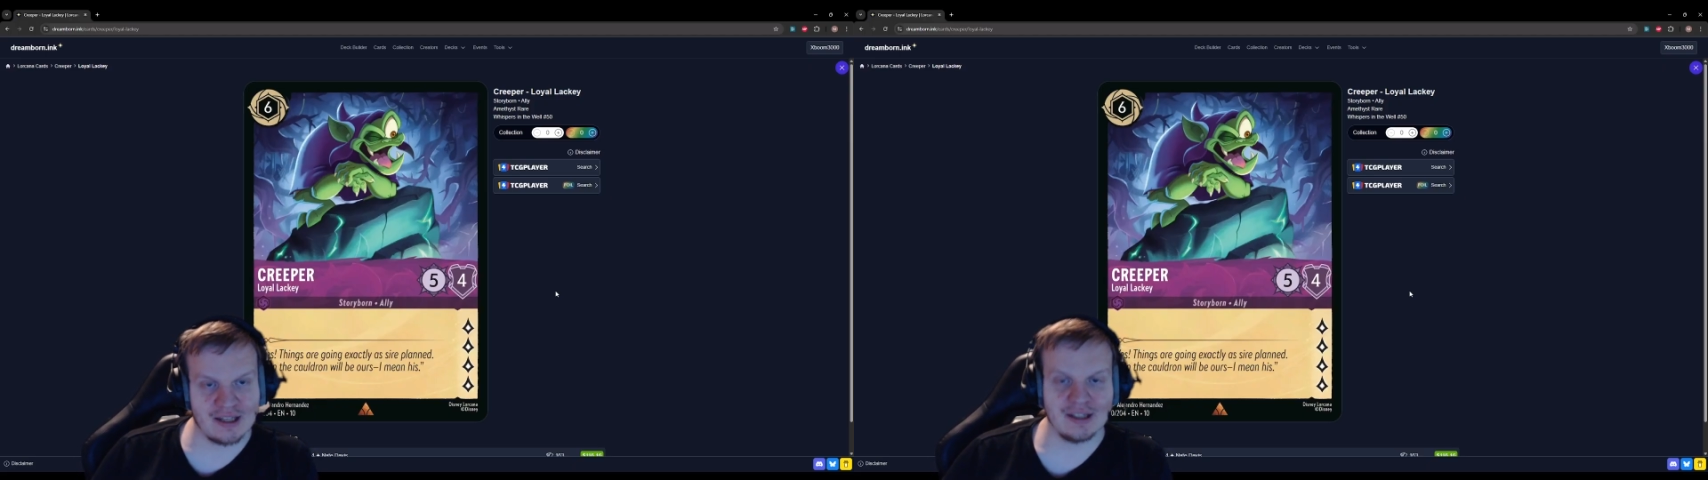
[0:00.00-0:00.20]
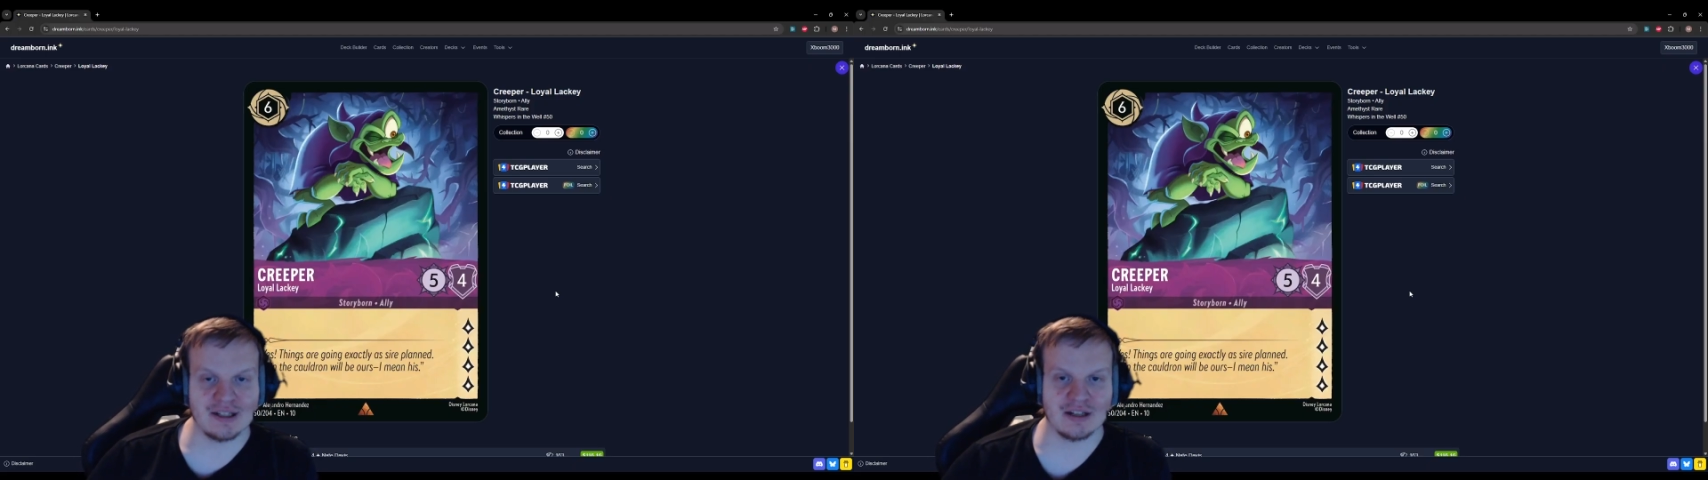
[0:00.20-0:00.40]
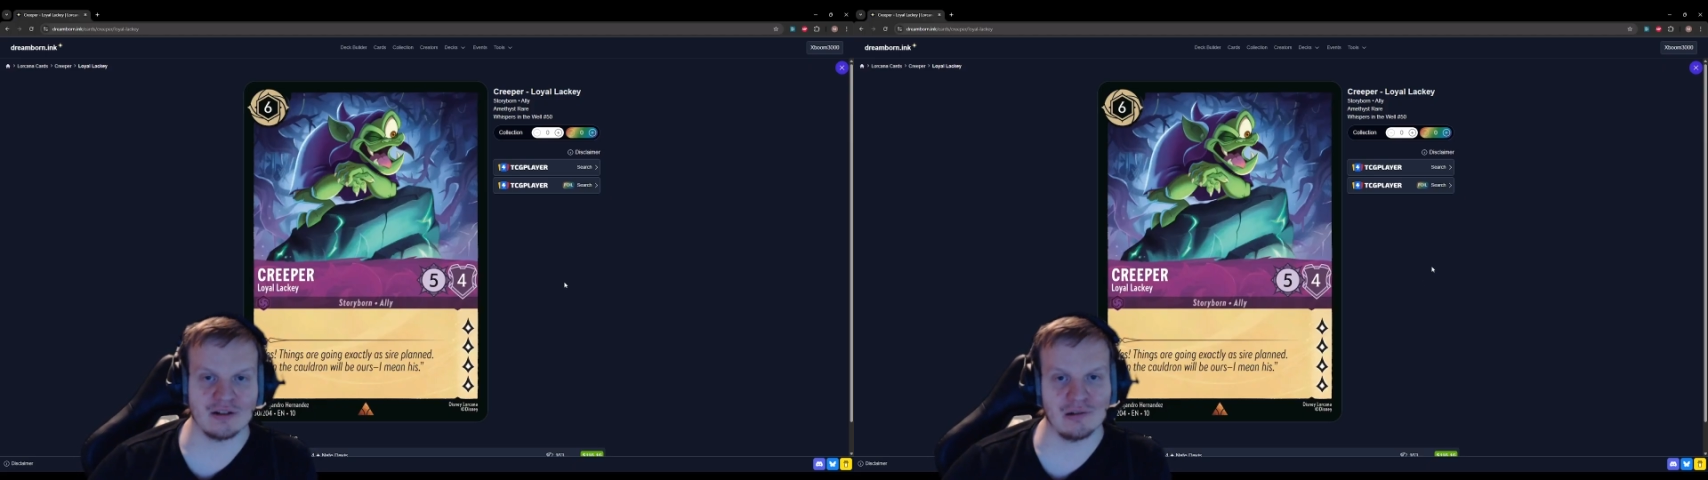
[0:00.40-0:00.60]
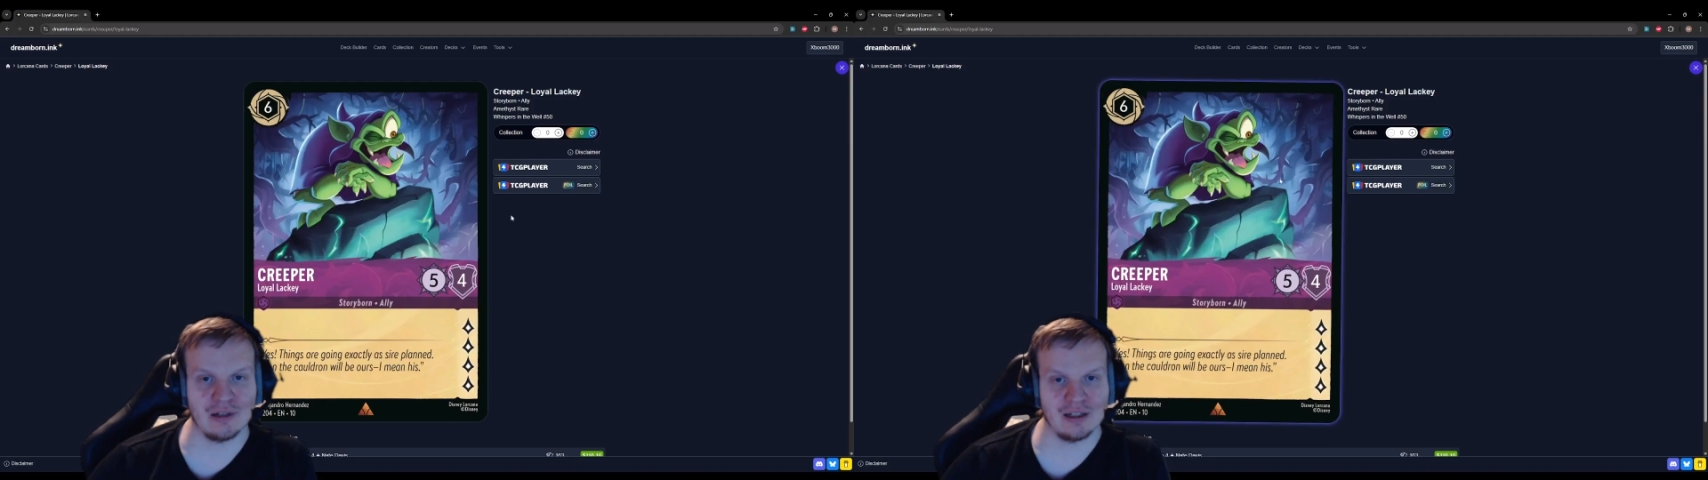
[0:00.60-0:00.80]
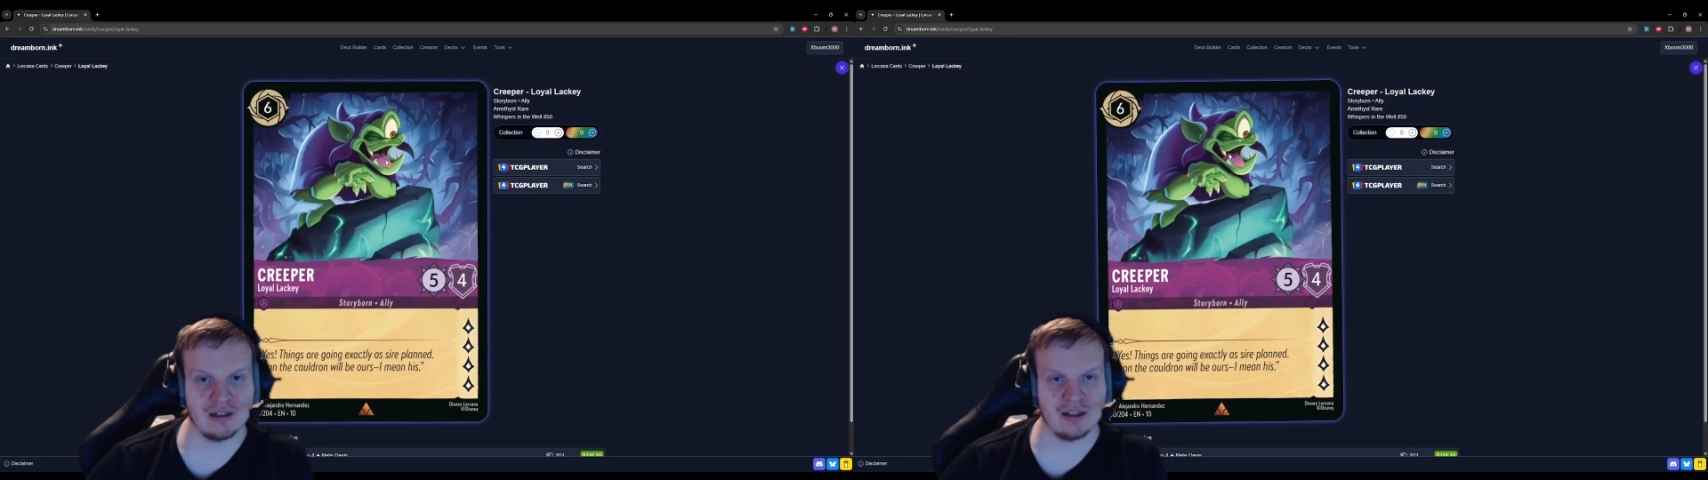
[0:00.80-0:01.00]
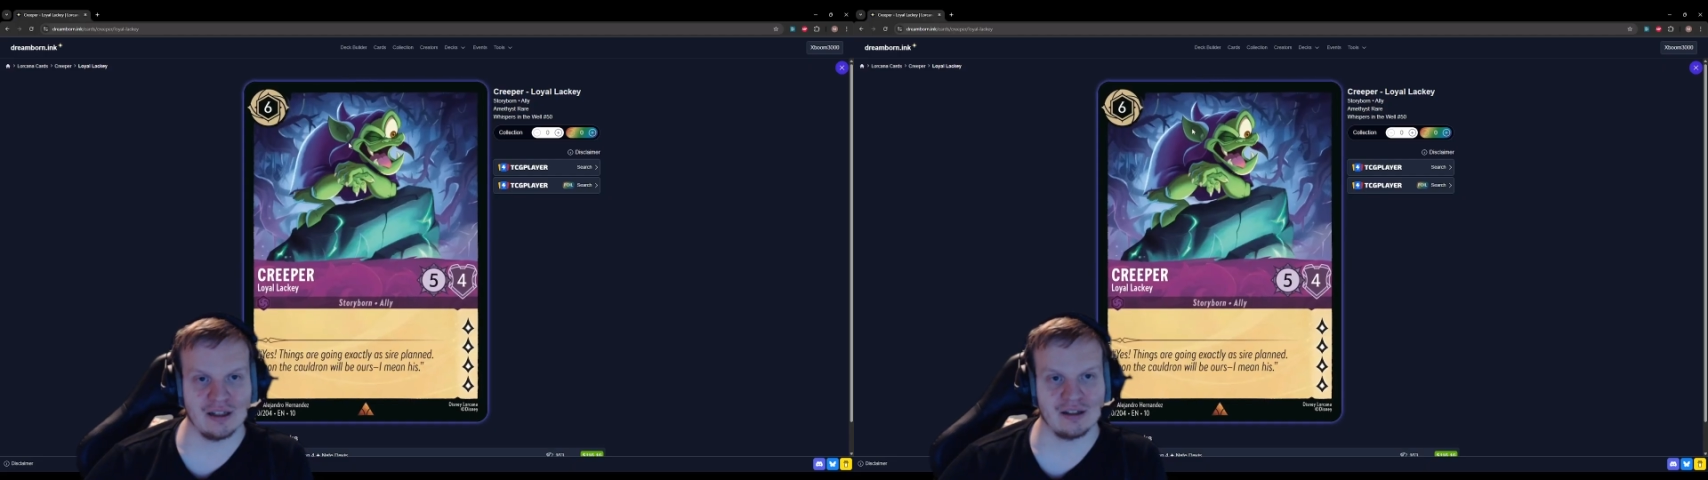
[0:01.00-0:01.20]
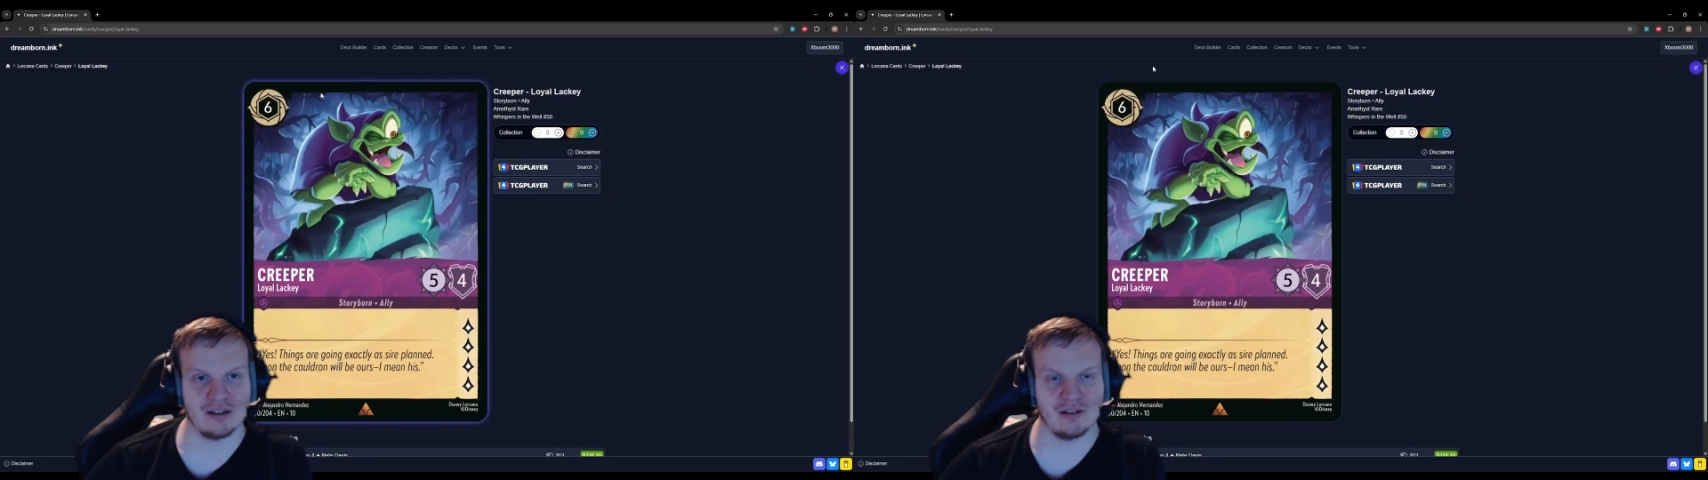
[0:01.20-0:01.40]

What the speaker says: and this is only like